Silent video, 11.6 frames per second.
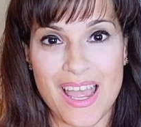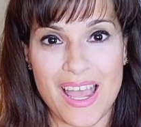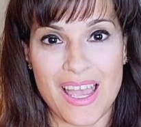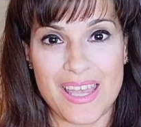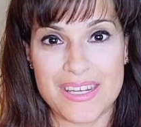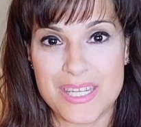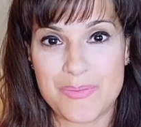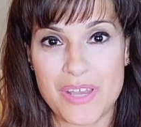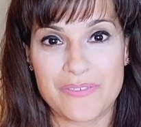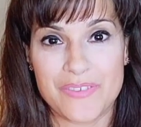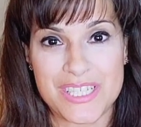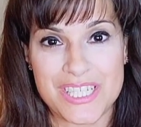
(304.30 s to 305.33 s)
and tips
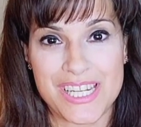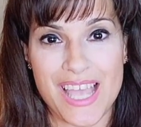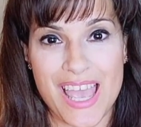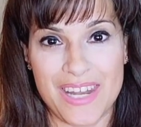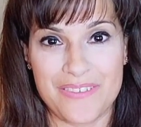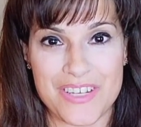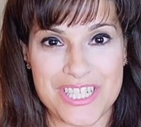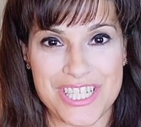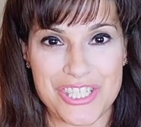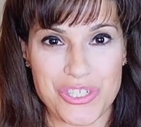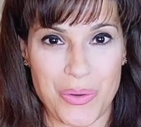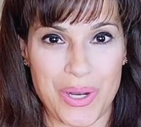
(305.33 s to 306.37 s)
on fishing and a fishing
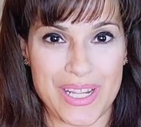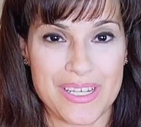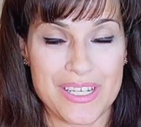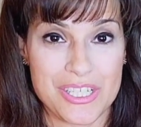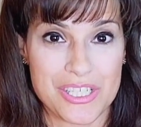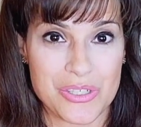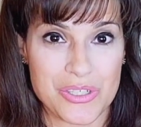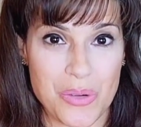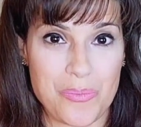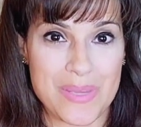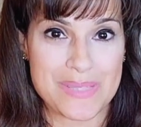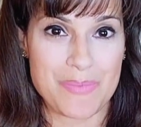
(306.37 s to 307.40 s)
story. So
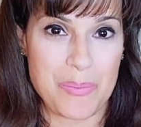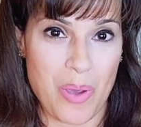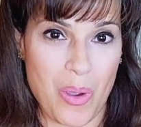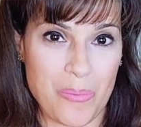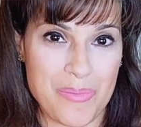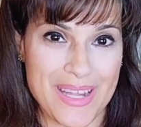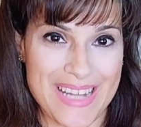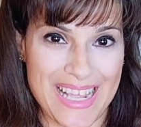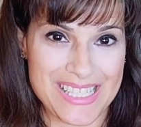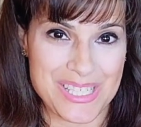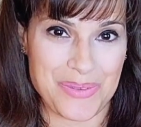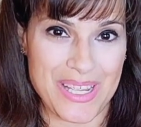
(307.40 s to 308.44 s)
don't miss my poem
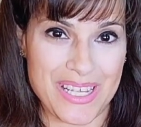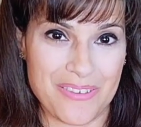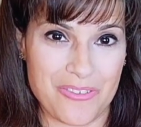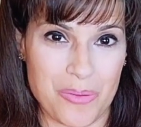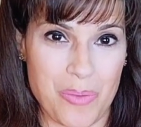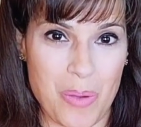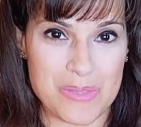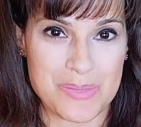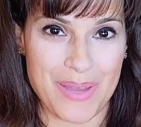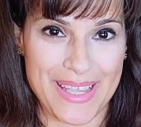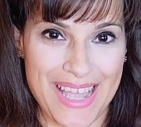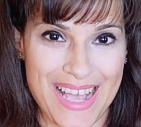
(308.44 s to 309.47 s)
next week for Poems
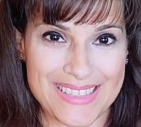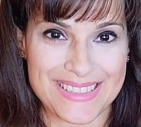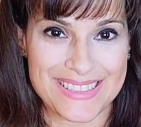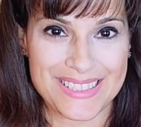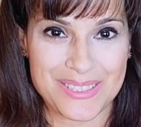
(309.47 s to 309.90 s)
by Yas.